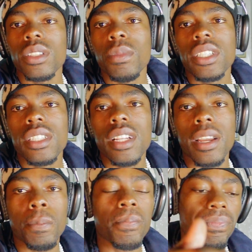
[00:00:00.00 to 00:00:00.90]
As much as
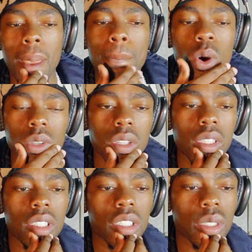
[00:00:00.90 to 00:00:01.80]
like I post
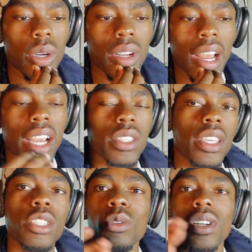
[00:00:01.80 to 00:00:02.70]
on TikTok, I
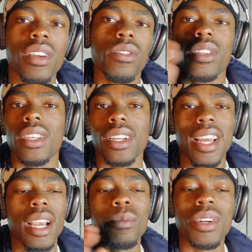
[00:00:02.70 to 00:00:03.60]
schedule everything.
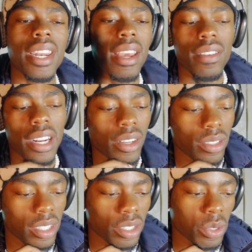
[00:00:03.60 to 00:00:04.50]
Like, I'm never like
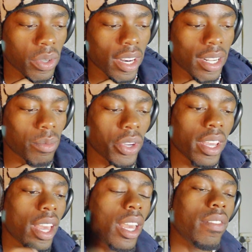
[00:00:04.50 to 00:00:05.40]
on TikTok that way.
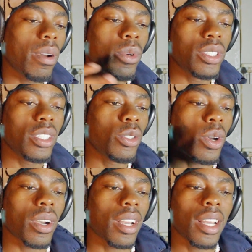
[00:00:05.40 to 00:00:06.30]
If I'm on
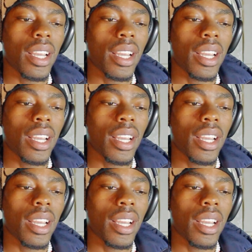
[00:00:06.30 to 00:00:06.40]
TikTok,